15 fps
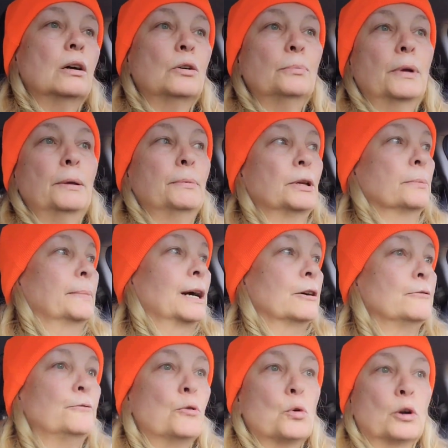well, maybe
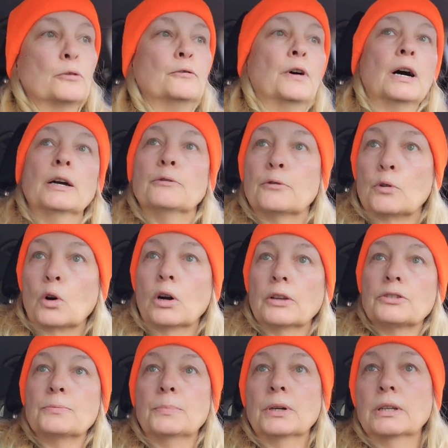about four or five
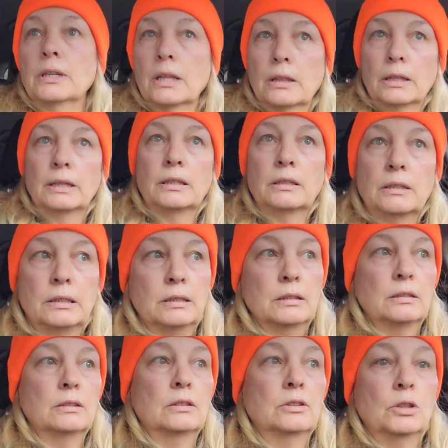frosts, but nothing,
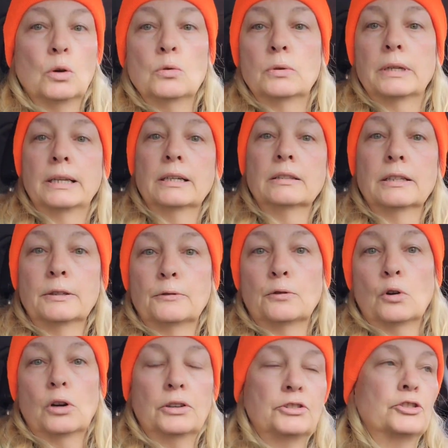no killing
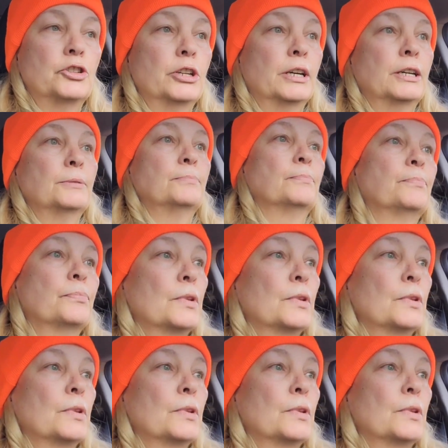frost yet.